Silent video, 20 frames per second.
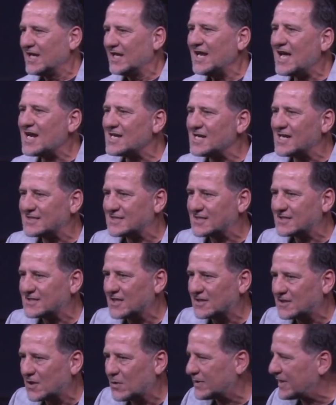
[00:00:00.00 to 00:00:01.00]
Not
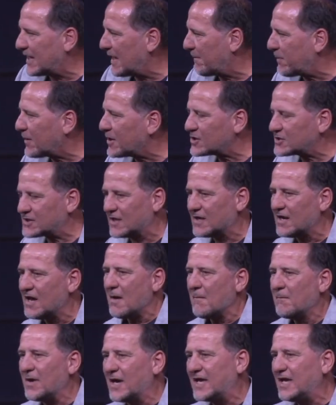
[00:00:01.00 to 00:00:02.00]
necessarily with that person,
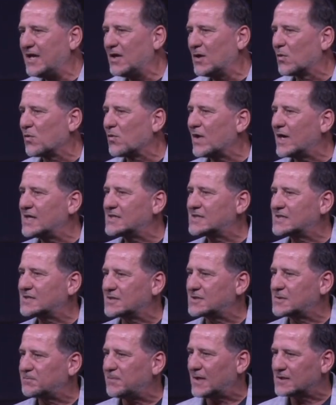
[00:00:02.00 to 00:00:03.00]
but he'll raise
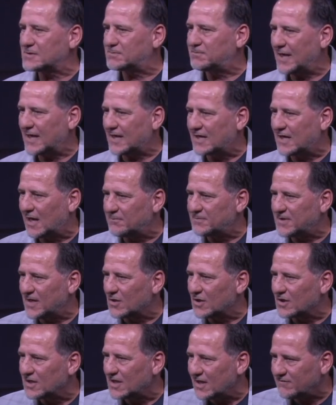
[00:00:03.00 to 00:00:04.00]
a spouse back up that
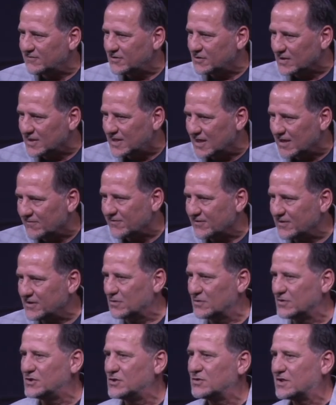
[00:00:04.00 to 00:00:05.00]
will love you and care for
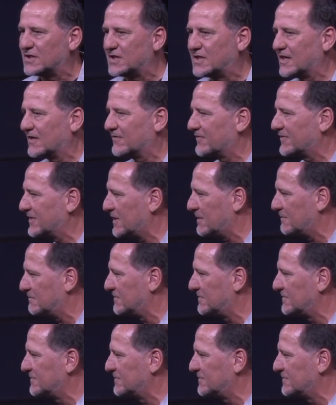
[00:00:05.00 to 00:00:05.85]
you, and you can care for them.